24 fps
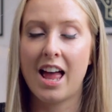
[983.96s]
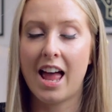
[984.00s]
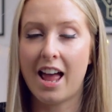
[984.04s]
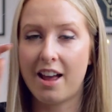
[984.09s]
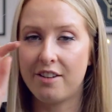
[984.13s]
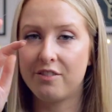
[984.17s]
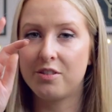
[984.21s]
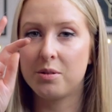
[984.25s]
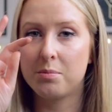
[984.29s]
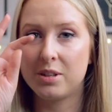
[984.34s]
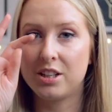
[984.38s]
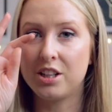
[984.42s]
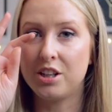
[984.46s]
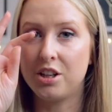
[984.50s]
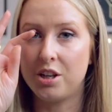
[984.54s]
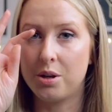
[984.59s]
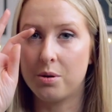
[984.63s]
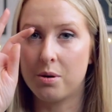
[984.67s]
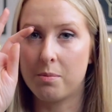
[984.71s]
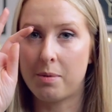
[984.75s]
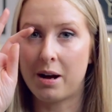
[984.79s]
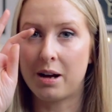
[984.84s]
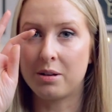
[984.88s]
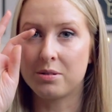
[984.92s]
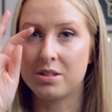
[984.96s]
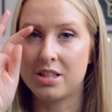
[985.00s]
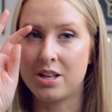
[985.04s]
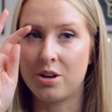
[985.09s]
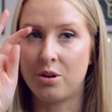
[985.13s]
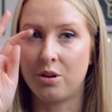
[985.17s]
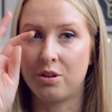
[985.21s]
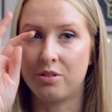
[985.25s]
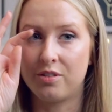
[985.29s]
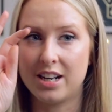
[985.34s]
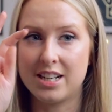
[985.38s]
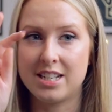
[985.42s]
Everybody knew about it
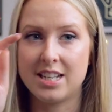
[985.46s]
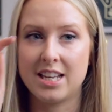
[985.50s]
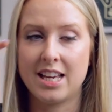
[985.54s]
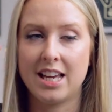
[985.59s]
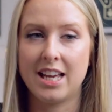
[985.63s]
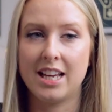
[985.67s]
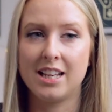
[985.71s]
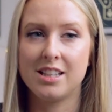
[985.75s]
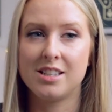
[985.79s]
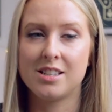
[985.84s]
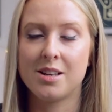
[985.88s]
already,